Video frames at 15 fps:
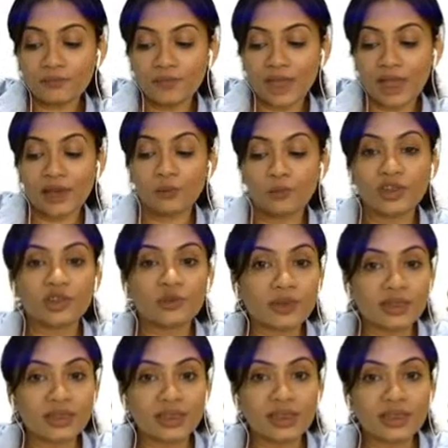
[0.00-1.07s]
And which was
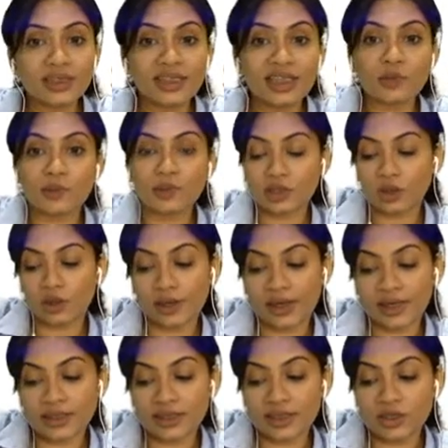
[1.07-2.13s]
this? This was called
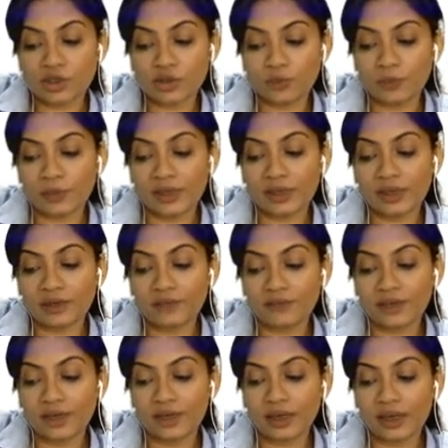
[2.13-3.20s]
as the superior
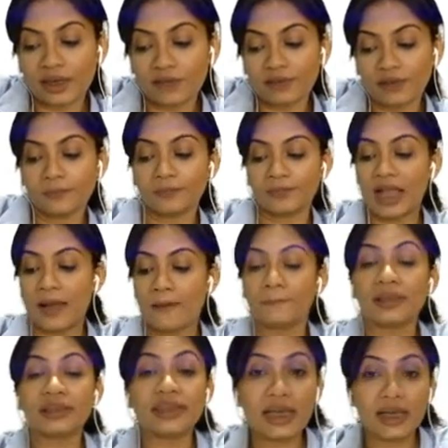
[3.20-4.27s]
vena cava.
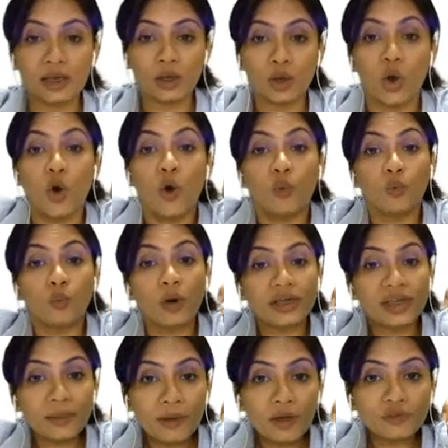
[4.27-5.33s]
But then, what
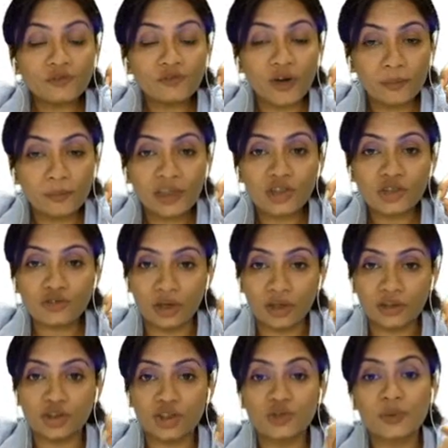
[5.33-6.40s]
about from the
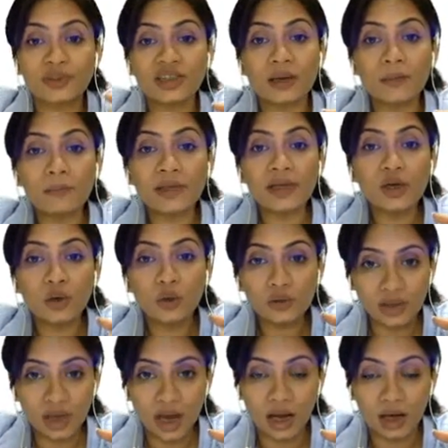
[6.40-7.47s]
structures which are below the
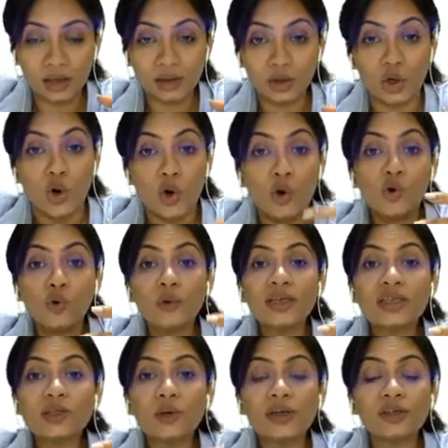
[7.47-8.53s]
heart? Who is
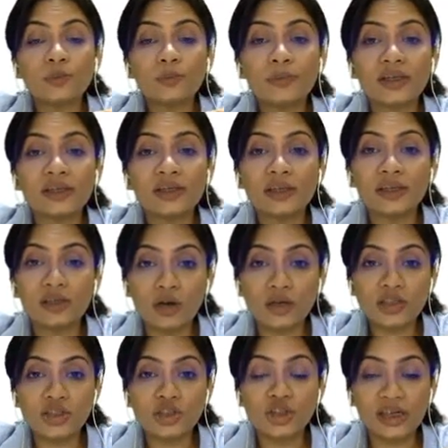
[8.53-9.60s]
going to bring the
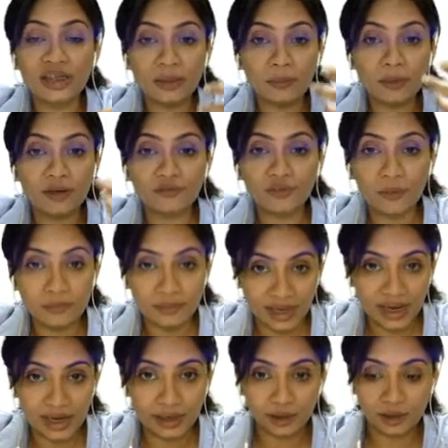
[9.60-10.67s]
deoxygenated blood from there?